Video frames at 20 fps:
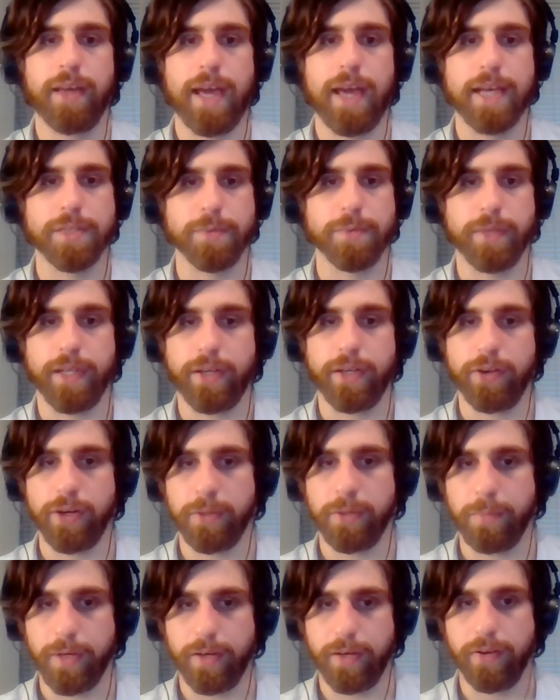as with any
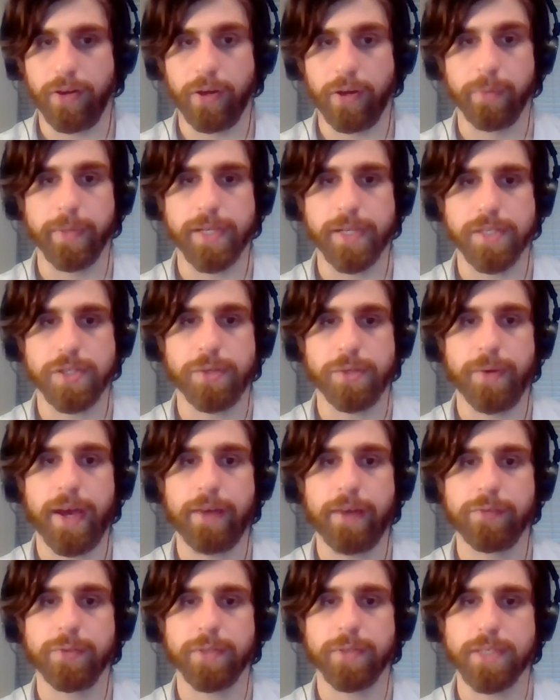argument, always, you
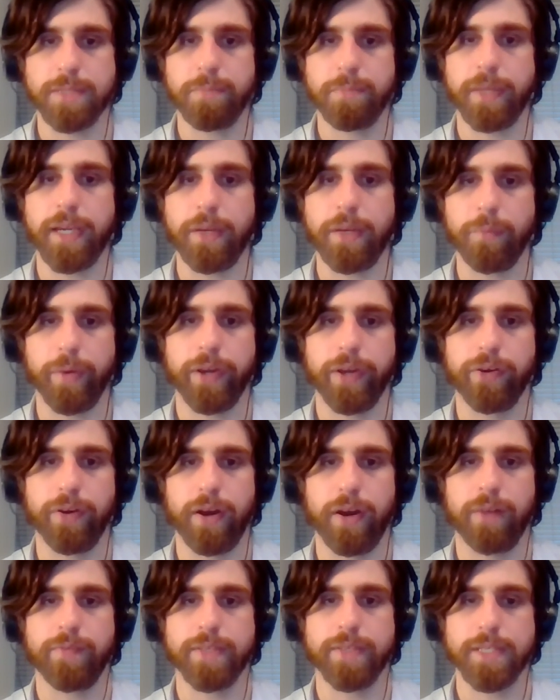have to explain why your
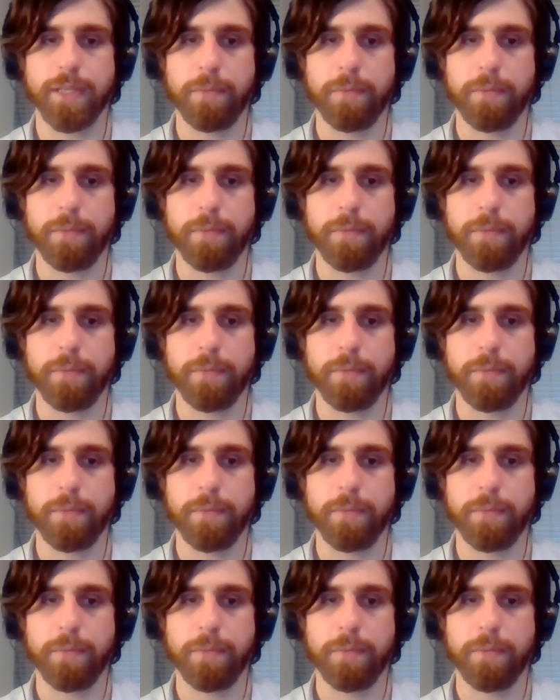offense